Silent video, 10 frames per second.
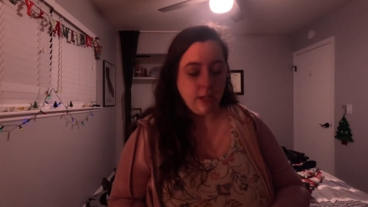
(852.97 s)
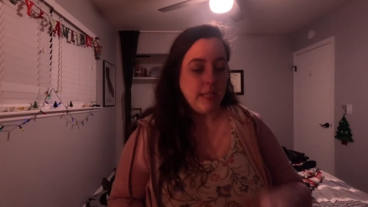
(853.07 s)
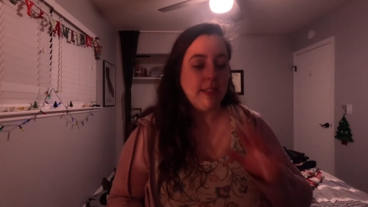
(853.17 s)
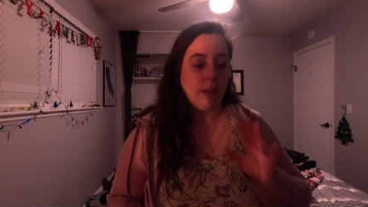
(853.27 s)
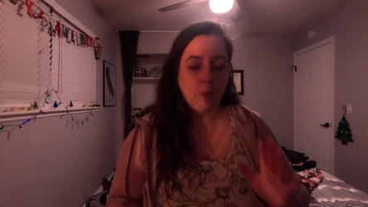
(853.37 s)

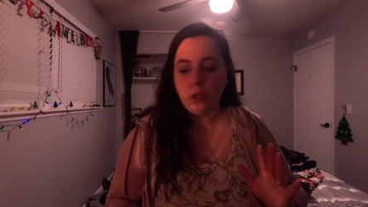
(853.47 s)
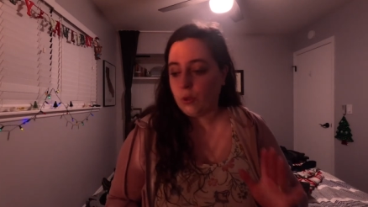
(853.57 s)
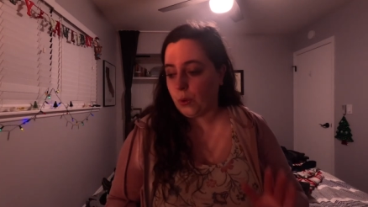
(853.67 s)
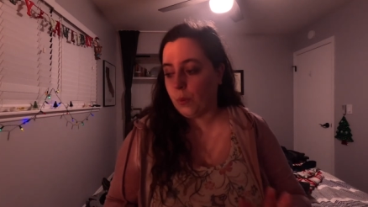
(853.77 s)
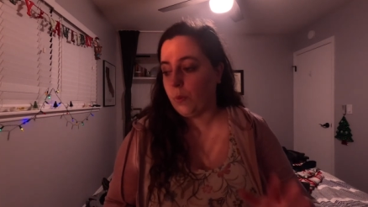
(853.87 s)
as someone
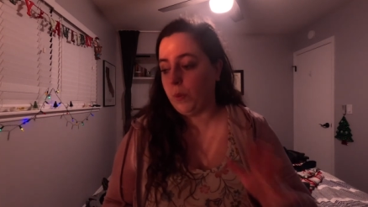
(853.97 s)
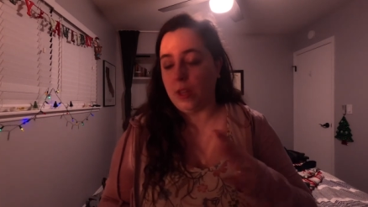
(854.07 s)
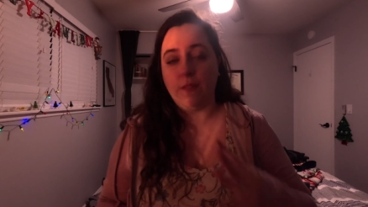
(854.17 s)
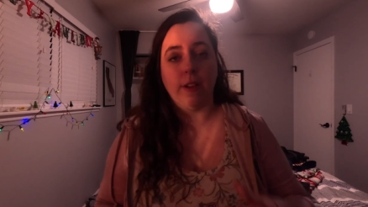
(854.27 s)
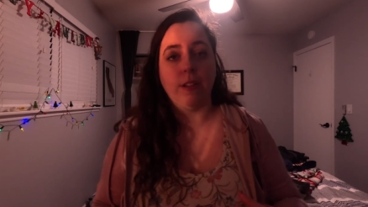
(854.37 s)
who
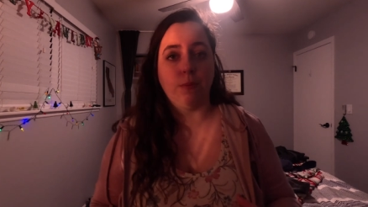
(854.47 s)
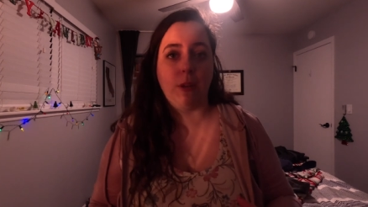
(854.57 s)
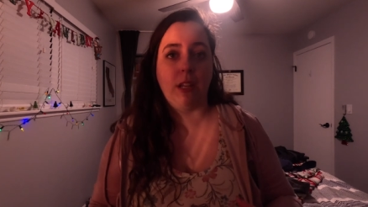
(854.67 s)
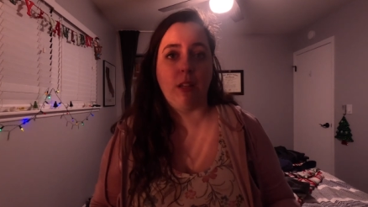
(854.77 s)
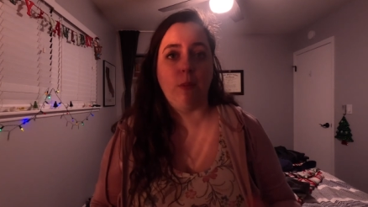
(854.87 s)
really finds
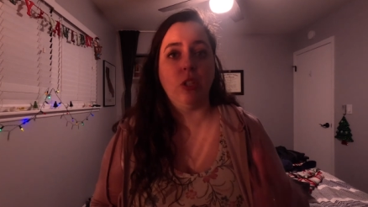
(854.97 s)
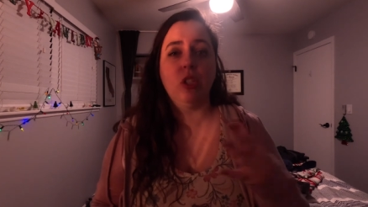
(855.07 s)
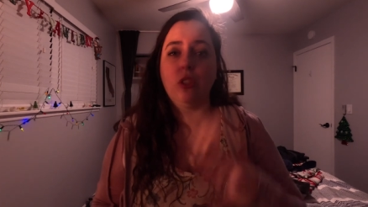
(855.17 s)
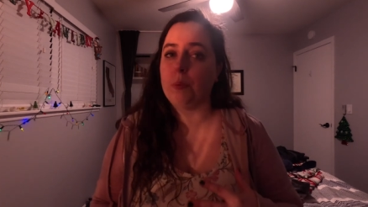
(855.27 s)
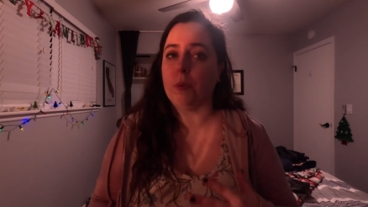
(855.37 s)
reading to be
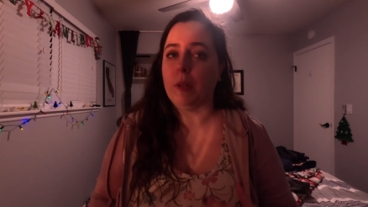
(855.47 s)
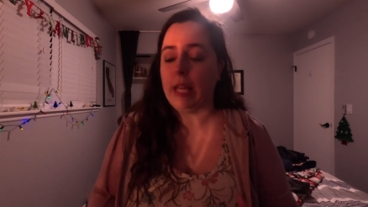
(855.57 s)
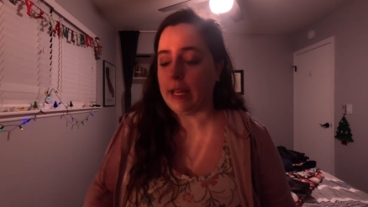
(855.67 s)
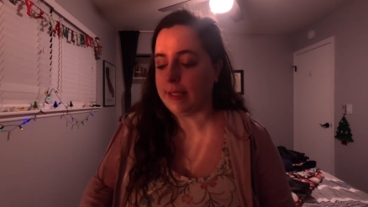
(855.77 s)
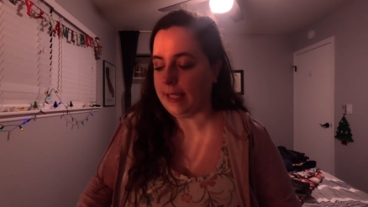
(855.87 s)
super
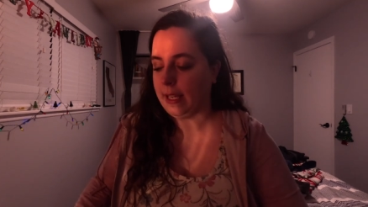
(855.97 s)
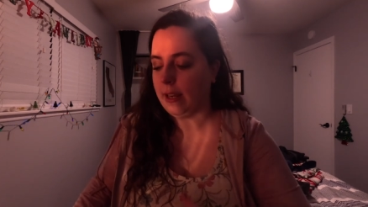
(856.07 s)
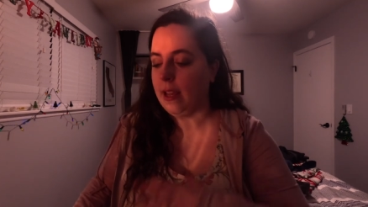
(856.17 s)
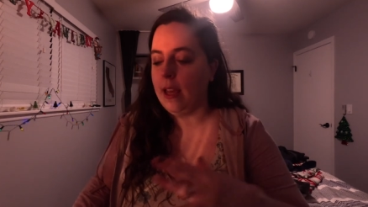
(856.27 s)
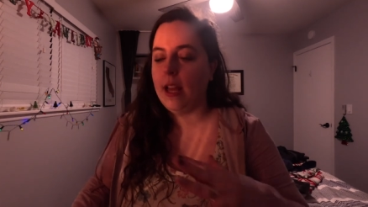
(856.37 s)
relaxing
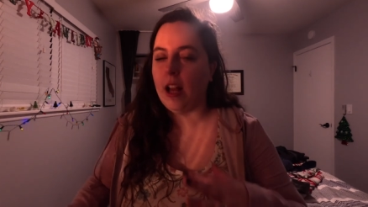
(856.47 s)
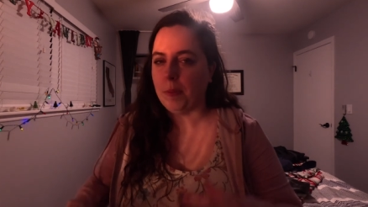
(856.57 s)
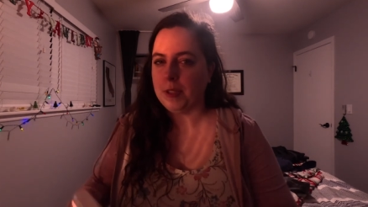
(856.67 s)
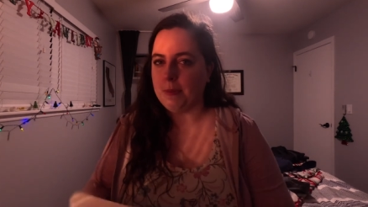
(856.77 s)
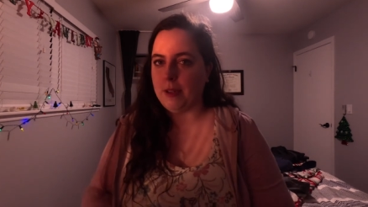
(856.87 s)
and
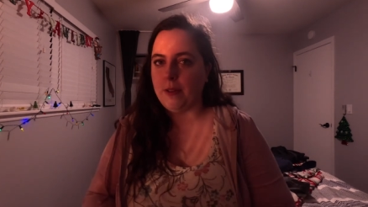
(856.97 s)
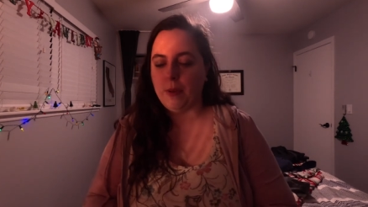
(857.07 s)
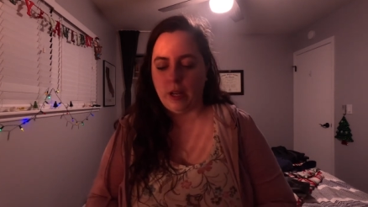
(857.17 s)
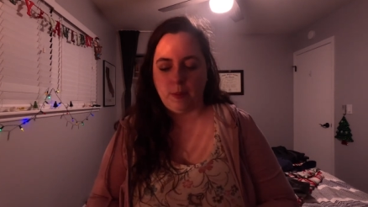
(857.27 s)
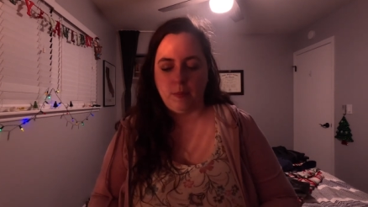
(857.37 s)
helps me
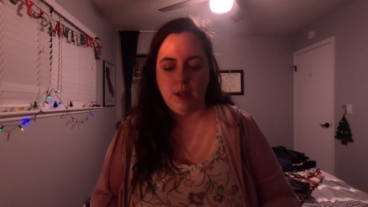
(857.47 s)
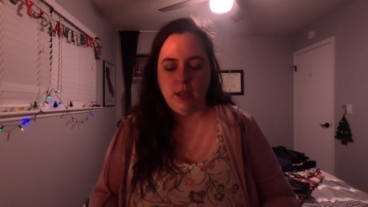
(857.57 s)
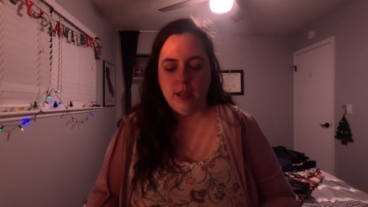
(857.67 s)
when I'm